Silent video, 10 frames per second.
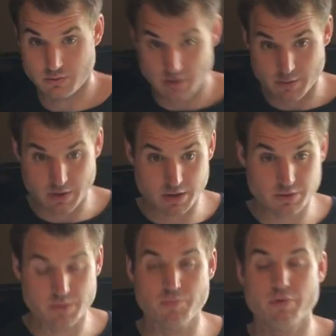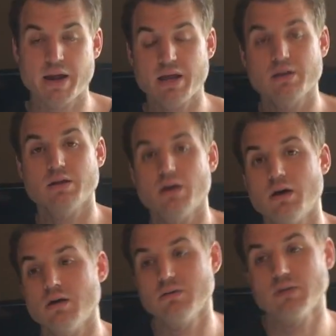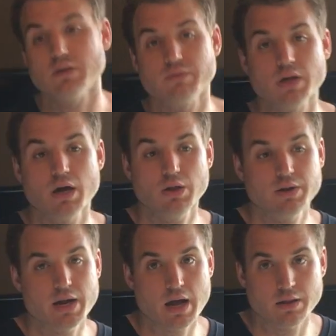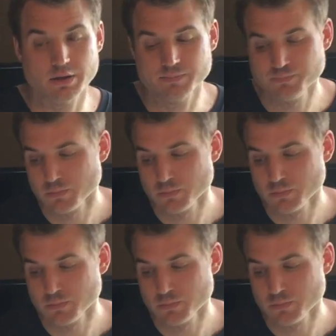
under the brand of Color Dollar